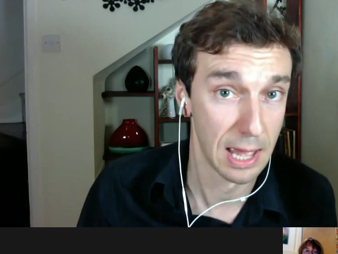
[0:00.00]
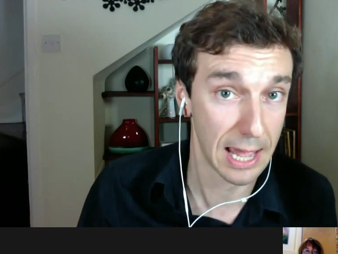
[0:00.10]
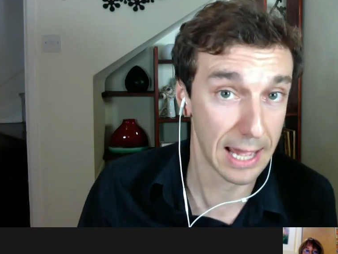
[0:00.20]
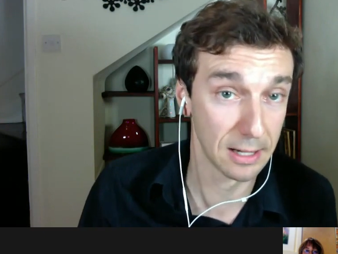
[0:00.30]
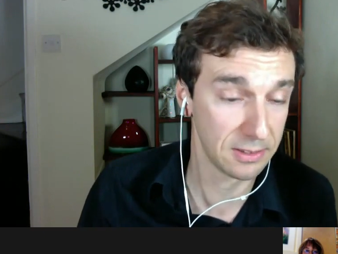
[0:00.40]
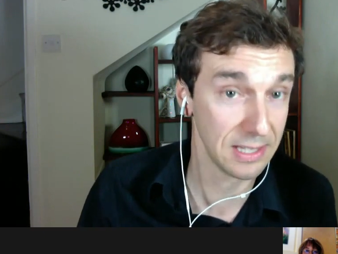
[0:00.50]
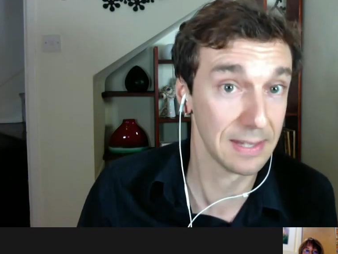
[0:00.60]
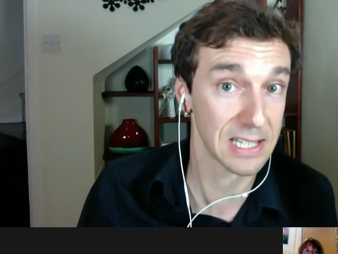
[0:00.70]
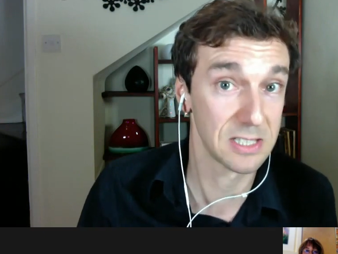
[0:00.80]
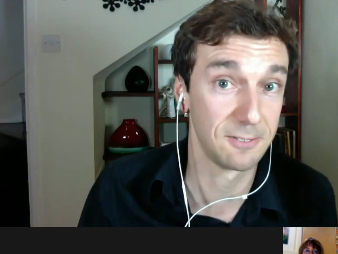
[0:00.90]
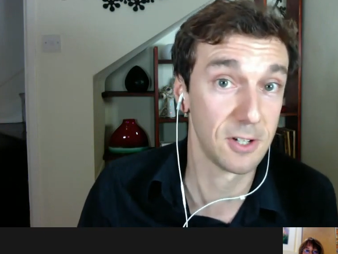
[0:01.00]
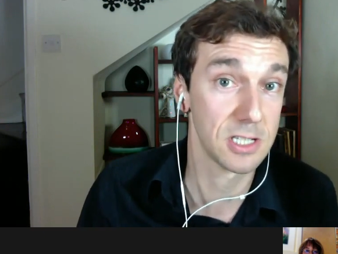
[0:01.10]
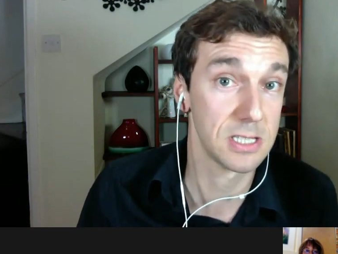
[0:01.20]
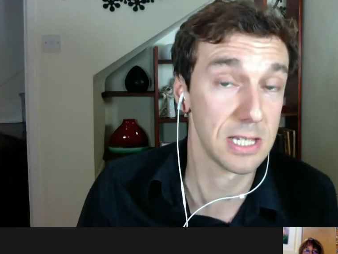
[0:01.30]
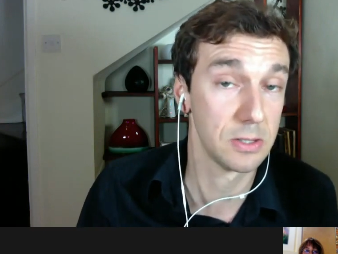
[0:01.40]
And I think that's the
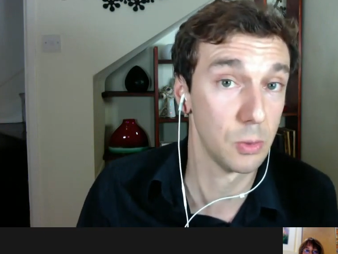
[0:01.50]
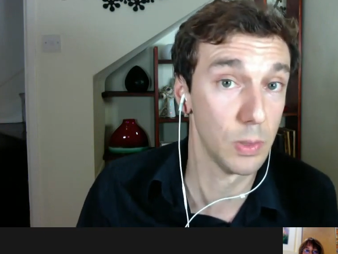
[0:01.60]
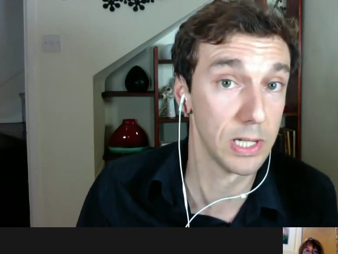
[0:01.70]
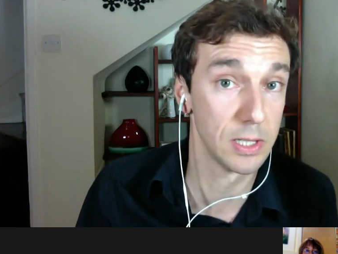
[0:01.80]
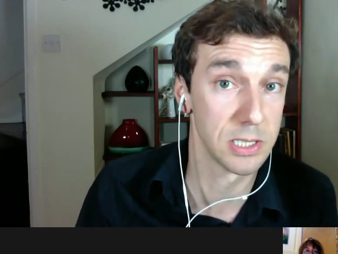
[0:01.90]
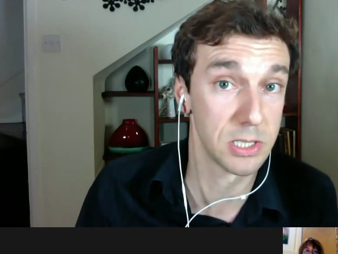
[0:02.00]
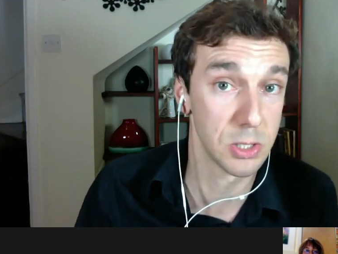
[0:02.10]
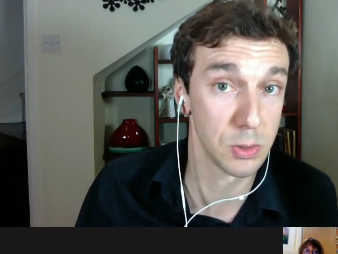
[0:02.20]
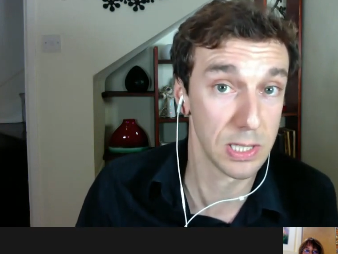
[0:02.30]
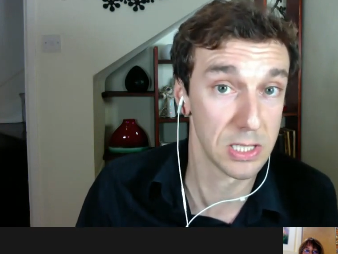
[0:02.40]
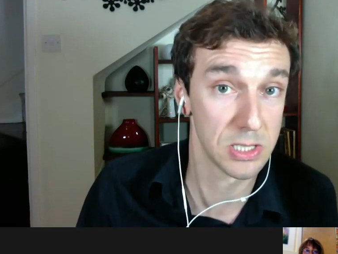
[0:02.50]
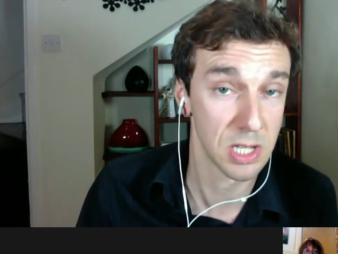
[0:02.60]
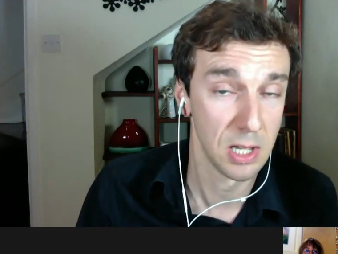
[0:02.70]
first thing that we're going to do is